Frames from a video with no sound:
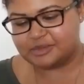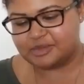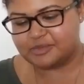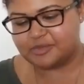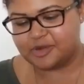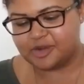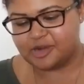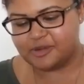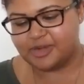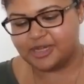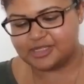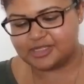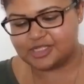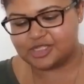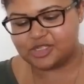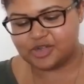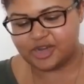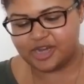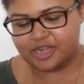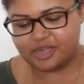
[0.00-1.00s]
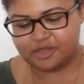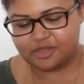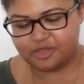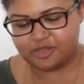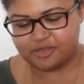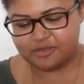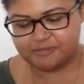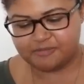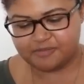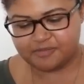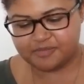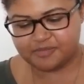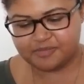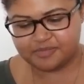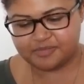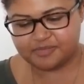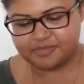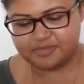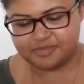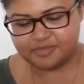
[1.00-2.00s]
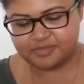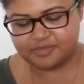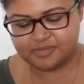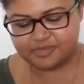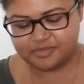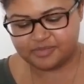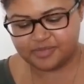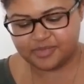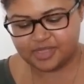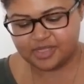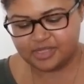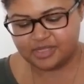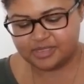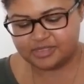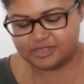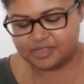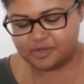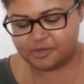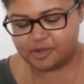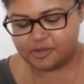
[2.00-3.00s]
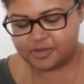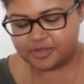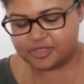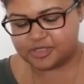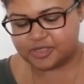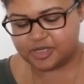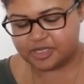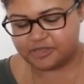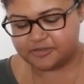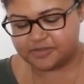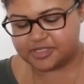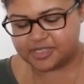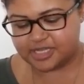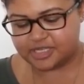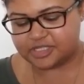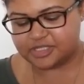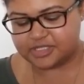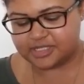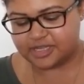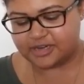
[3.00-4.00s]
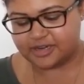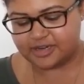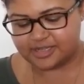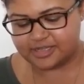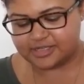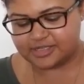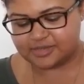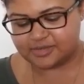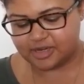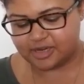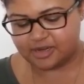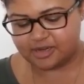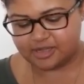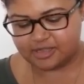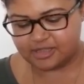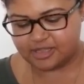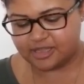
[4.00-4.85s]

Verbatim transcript: me more about strength. Tell me more about strength for Sagittarius regarding